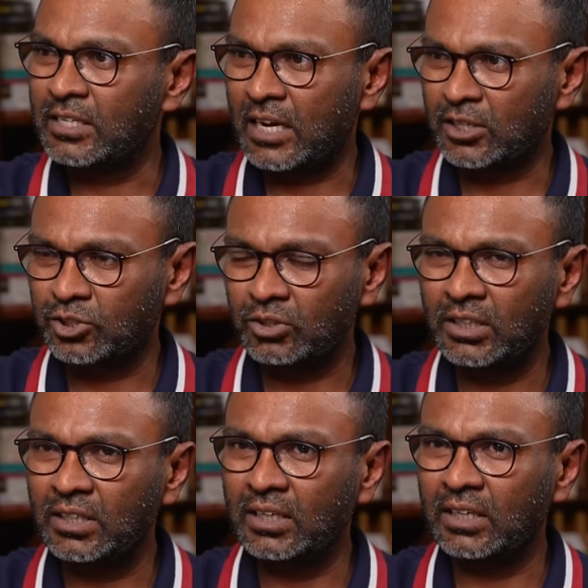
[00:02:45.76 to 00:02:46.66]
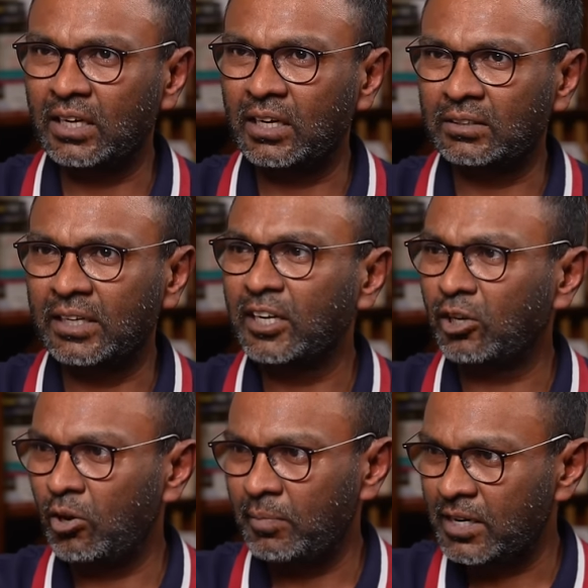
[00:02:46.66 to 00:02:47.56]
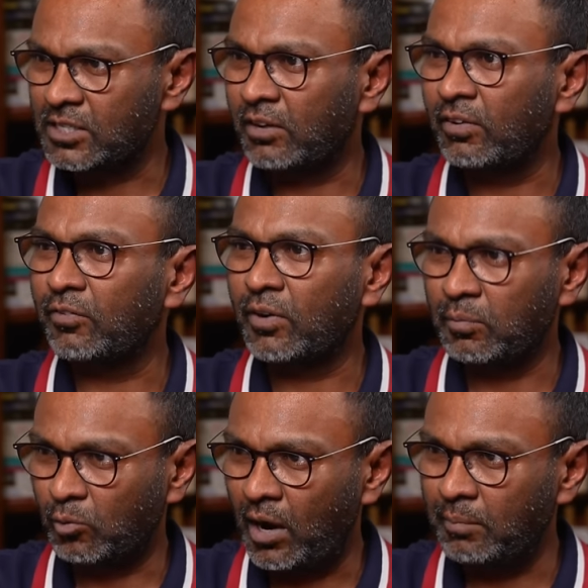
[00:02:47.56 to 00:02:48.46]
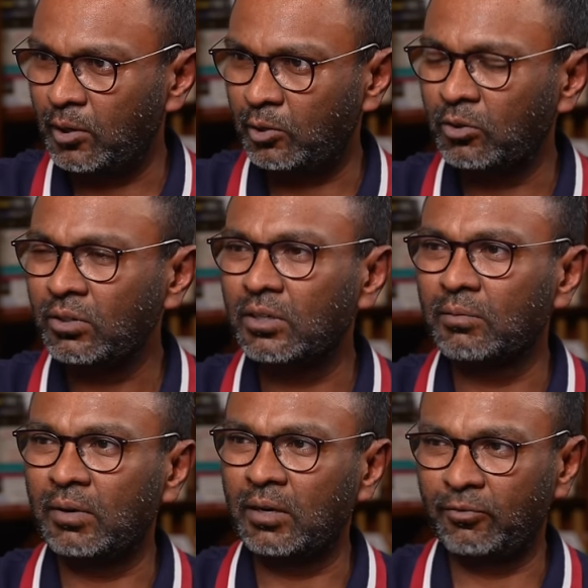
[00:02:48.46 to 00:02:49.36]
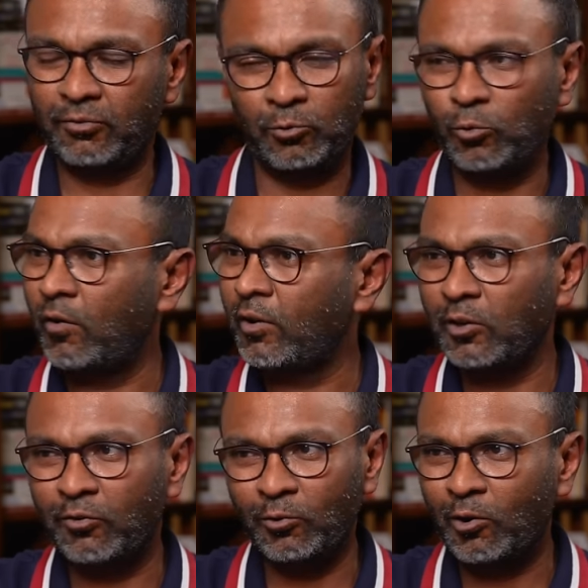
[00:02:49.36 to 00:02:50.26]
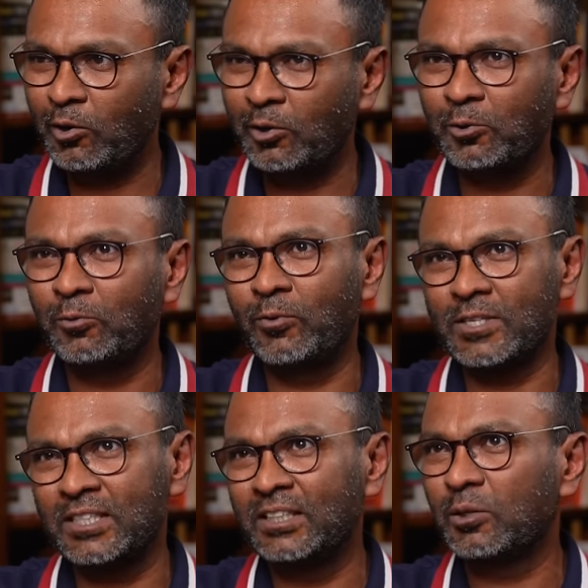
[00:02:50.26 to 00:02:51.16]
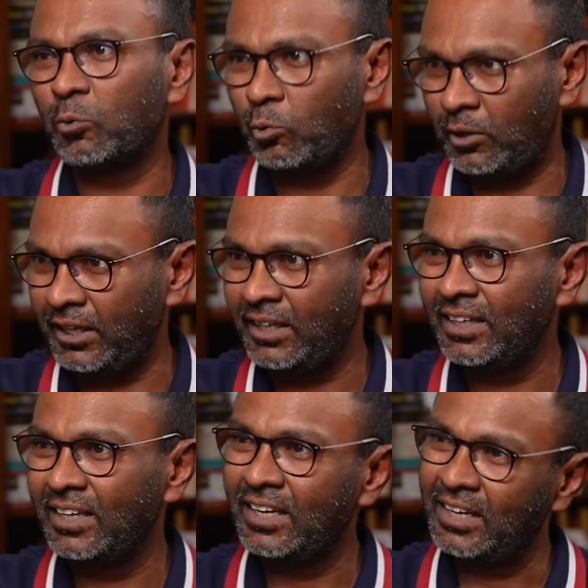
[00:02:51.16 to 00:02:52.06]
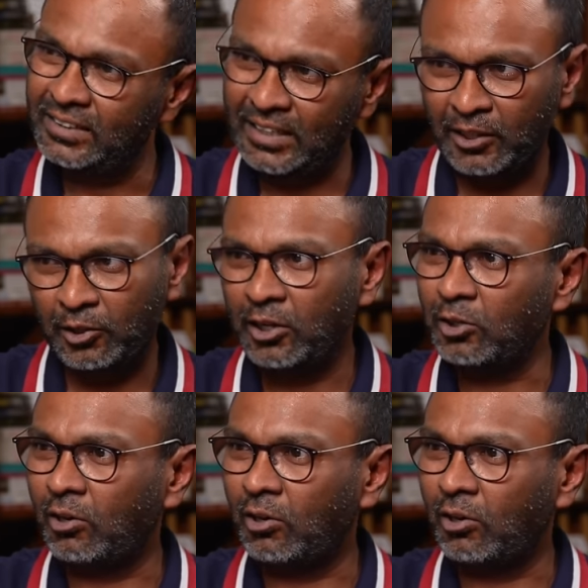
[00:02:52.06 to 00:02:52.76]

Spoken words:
It's actually 30 kilometers away from Coimbatore. But if you want to visit Ooty, then you need to